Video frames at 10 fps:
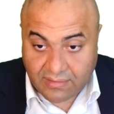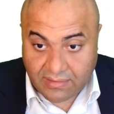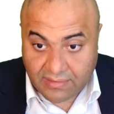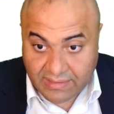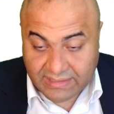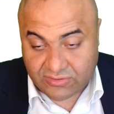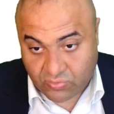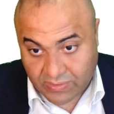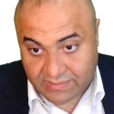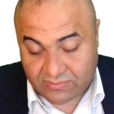next
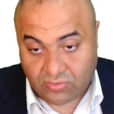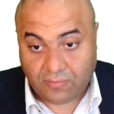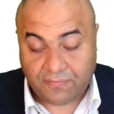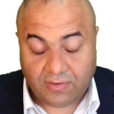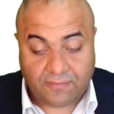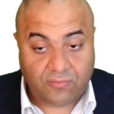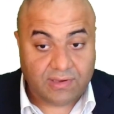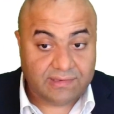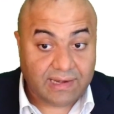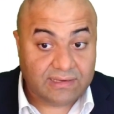to it. So if
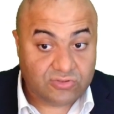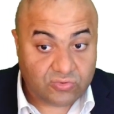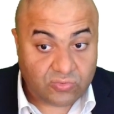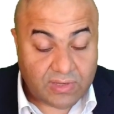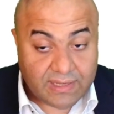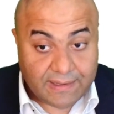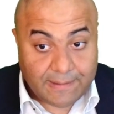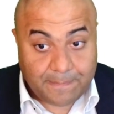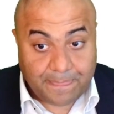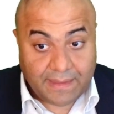we're trying to
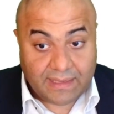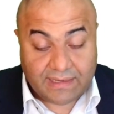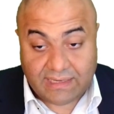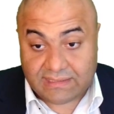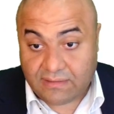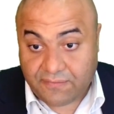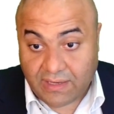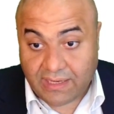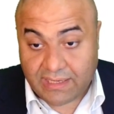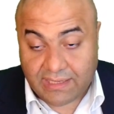
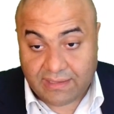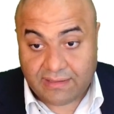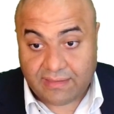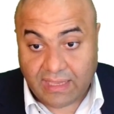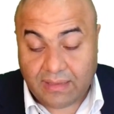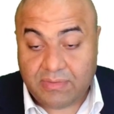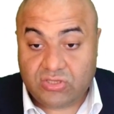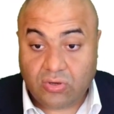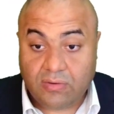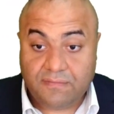classify the
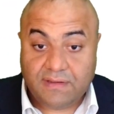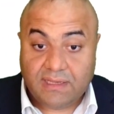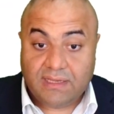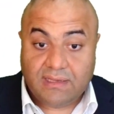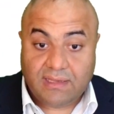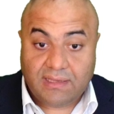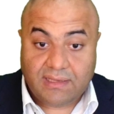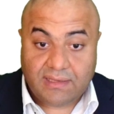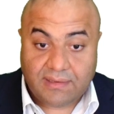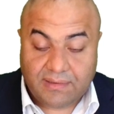image of
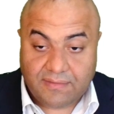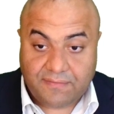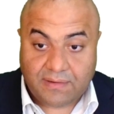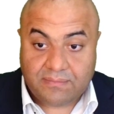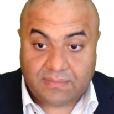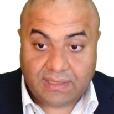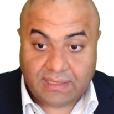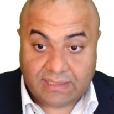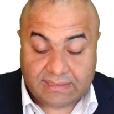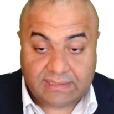from
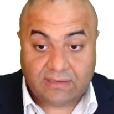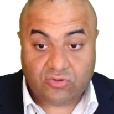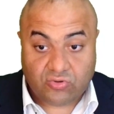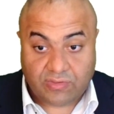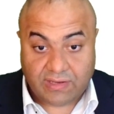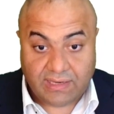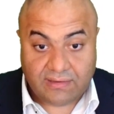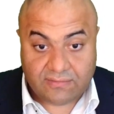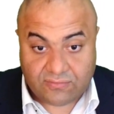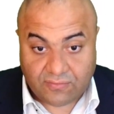0 to
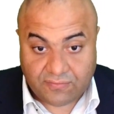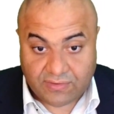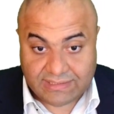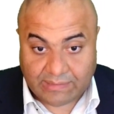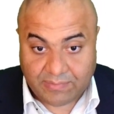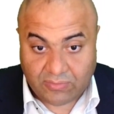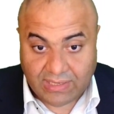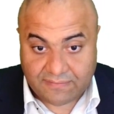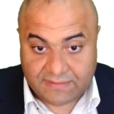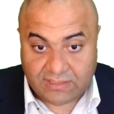3. So for example, we
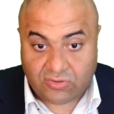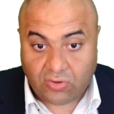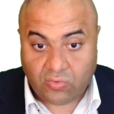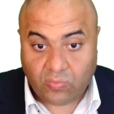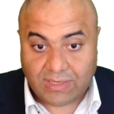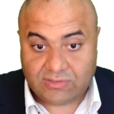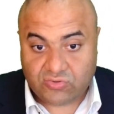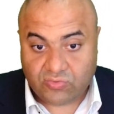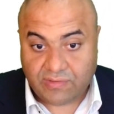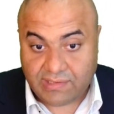have 0, 1,
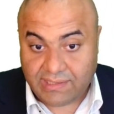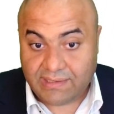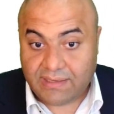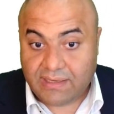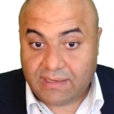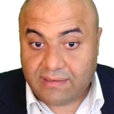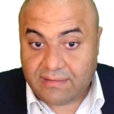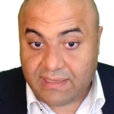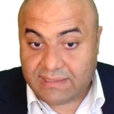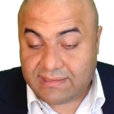2, 3.
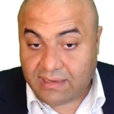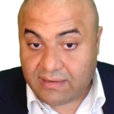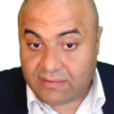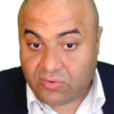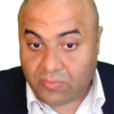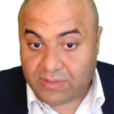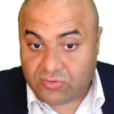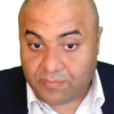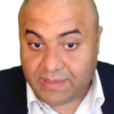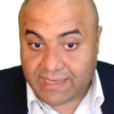These are going
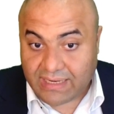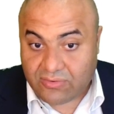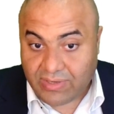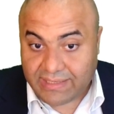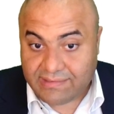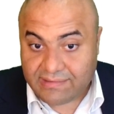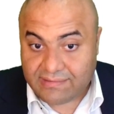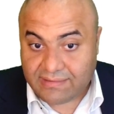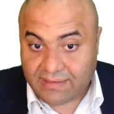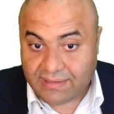to be
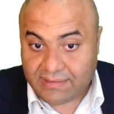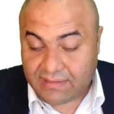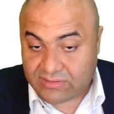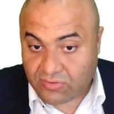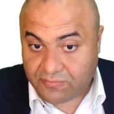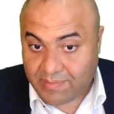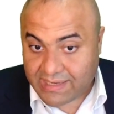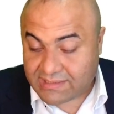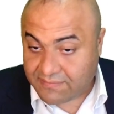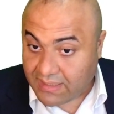calculated, the
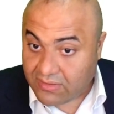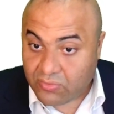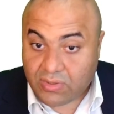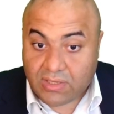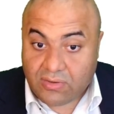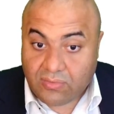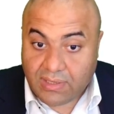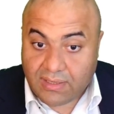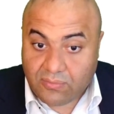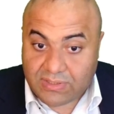softmax value,
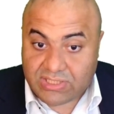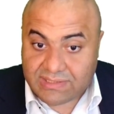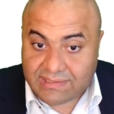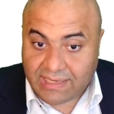which is